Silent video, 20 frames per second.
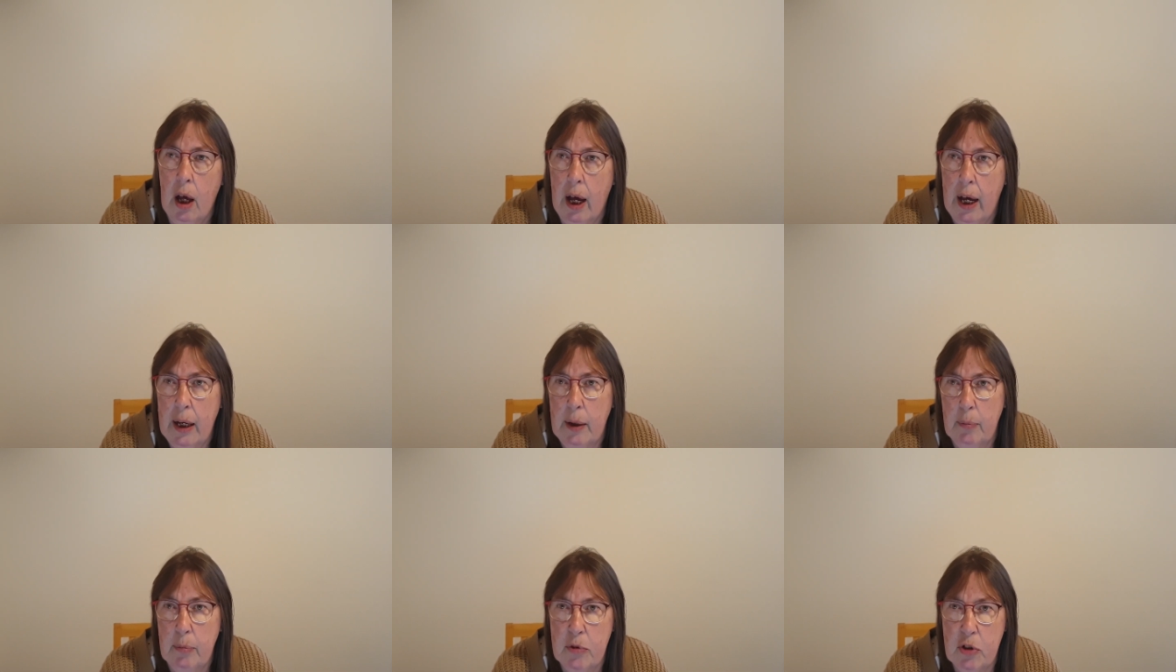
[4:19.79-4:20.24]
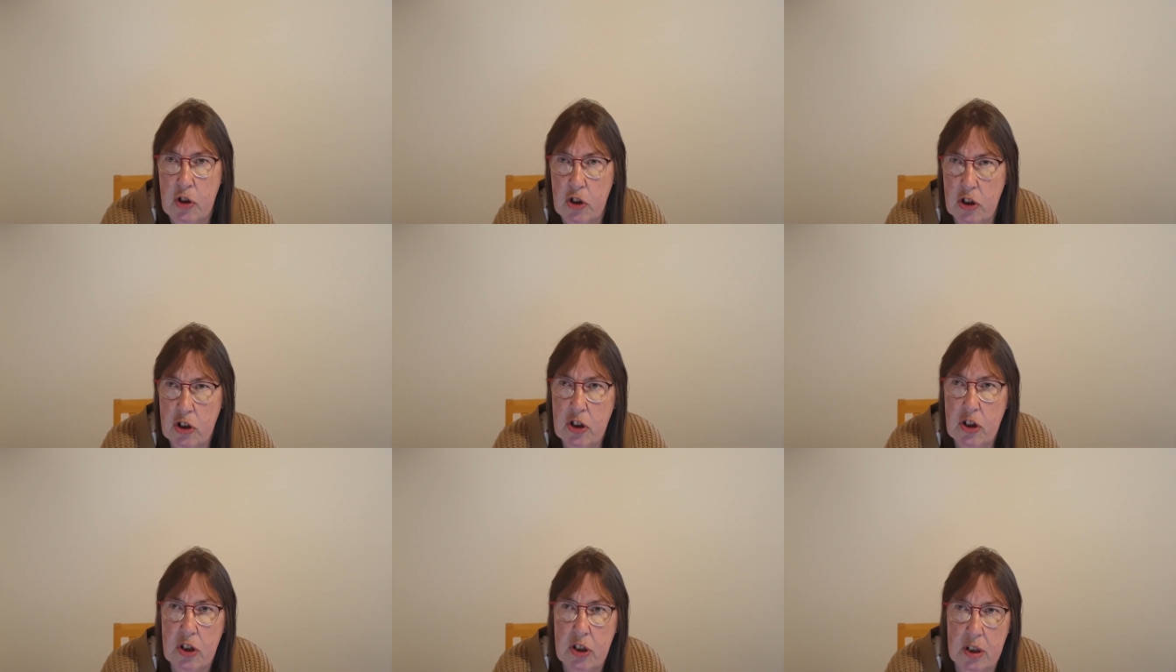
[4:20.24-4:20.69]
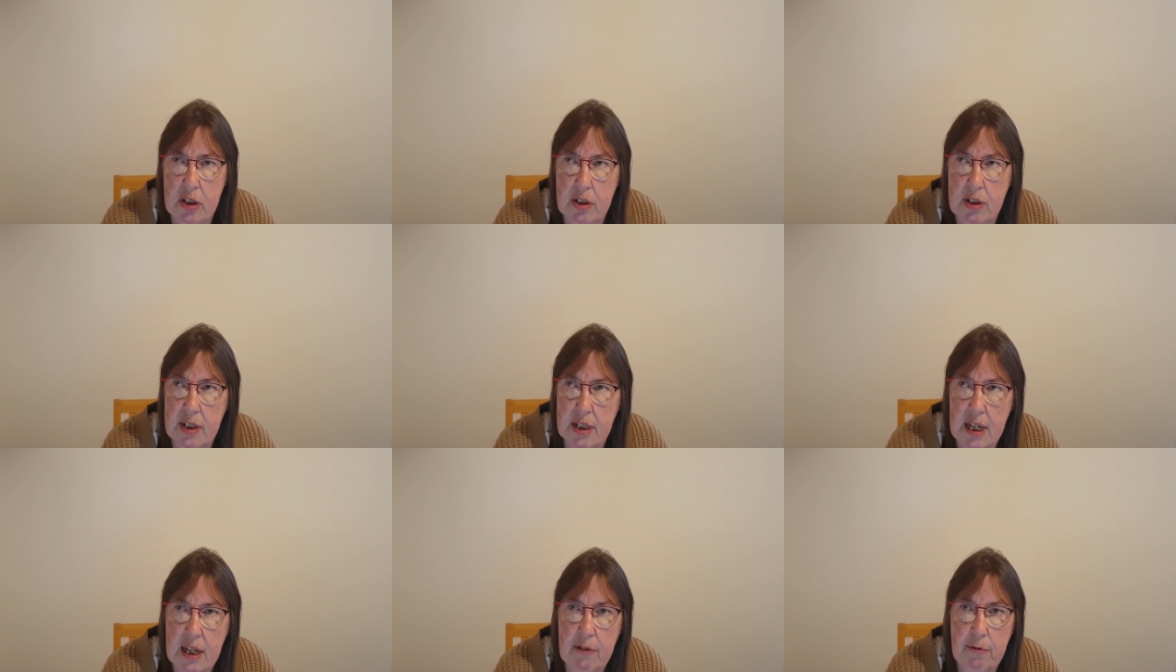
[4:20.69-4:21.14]
um, just to
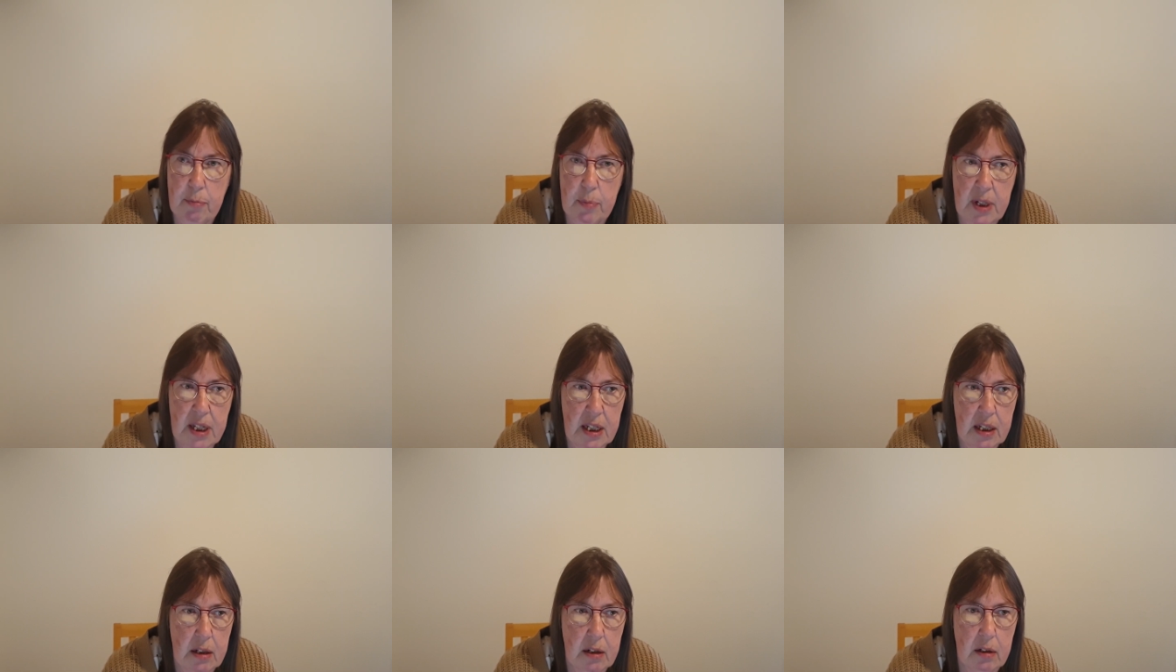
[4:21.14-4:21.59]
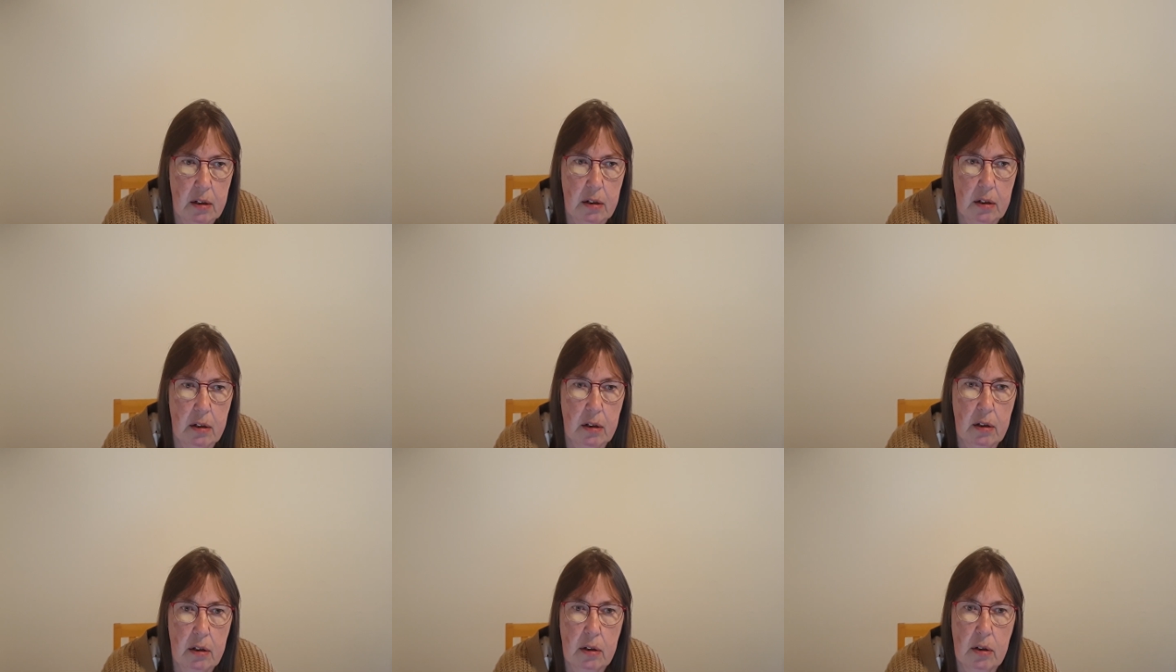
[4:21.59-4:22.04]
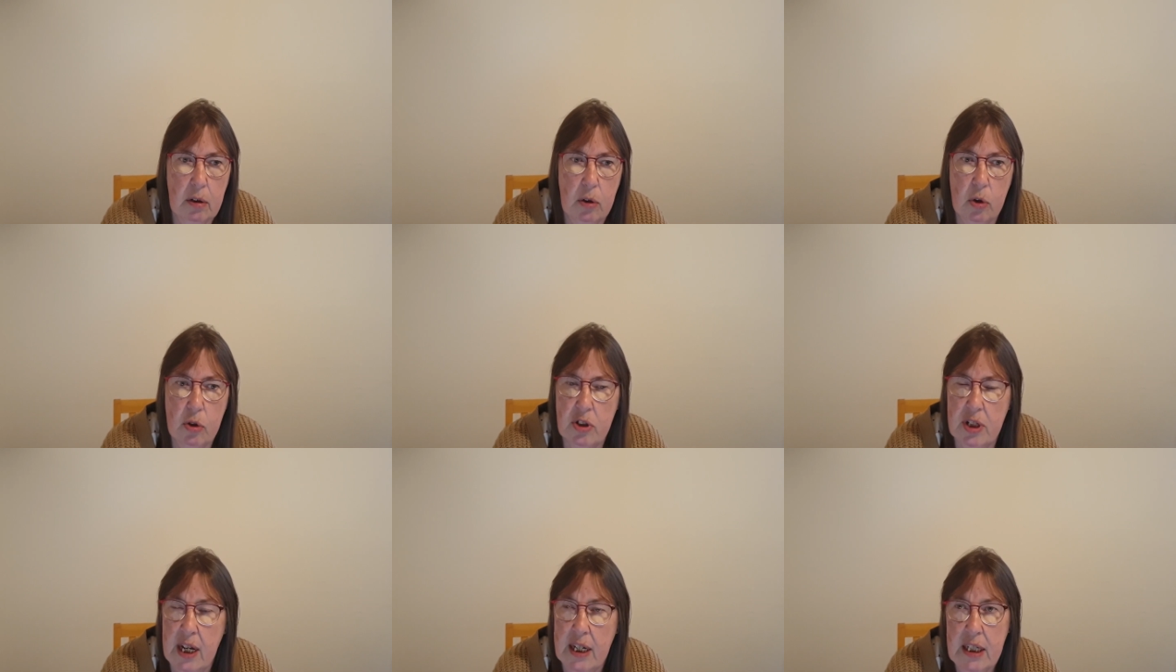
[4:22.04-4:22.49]
save me
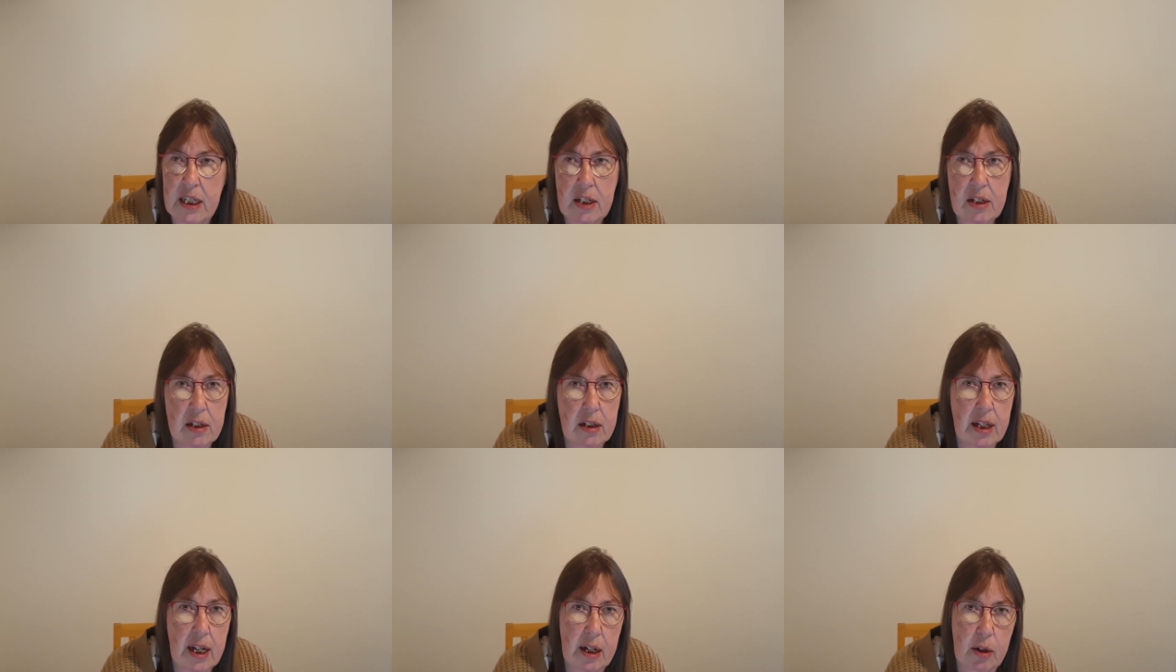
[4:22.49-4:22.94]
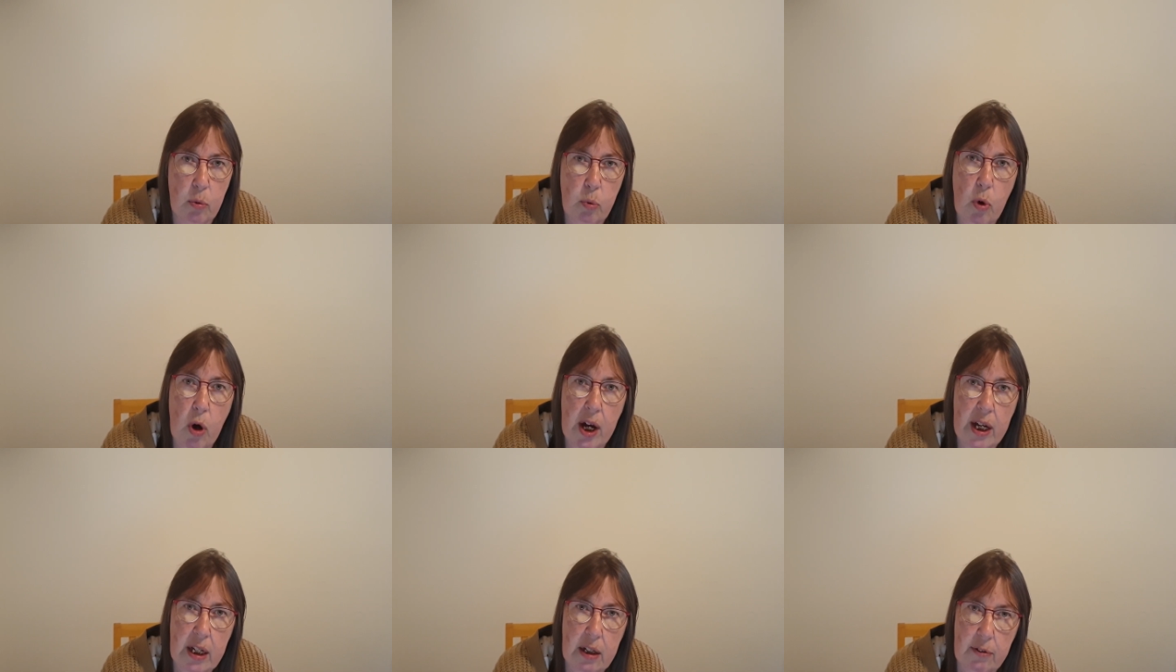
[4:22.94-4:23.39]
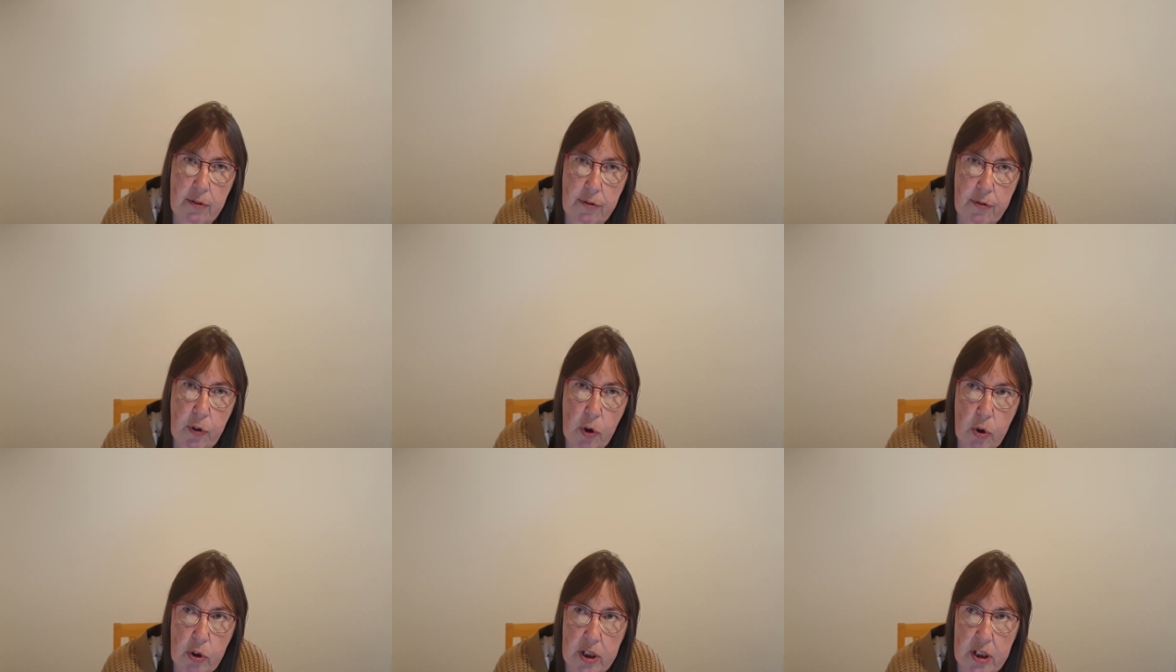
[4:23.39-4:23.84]
course, I need to learn what I can
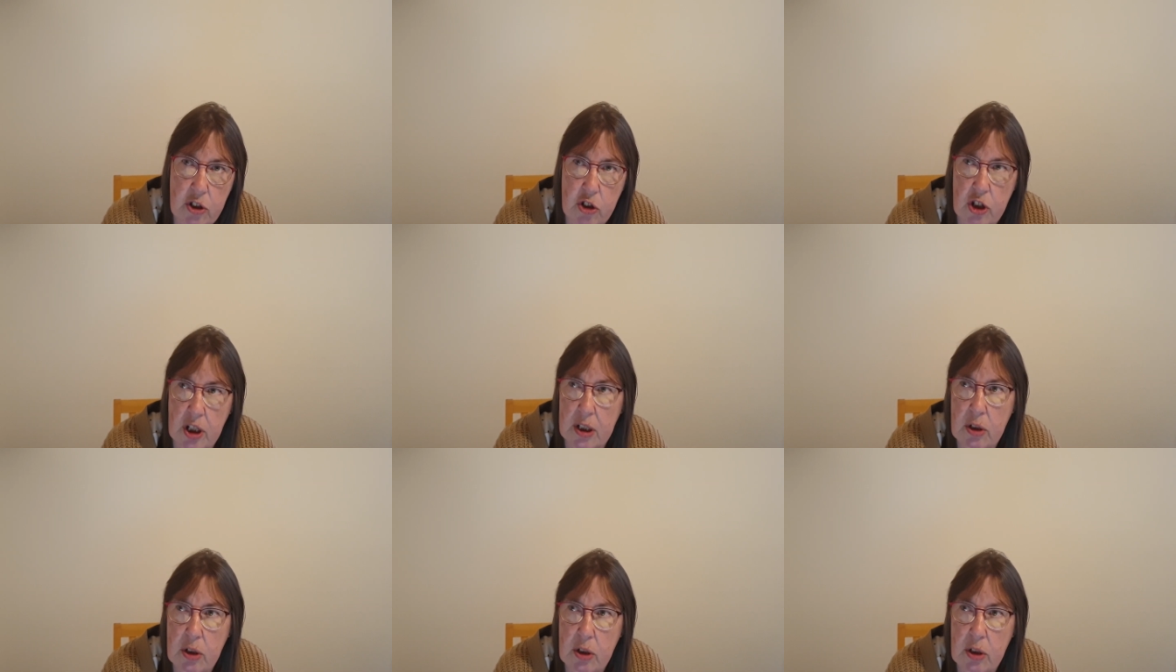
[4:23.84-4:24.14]
forage.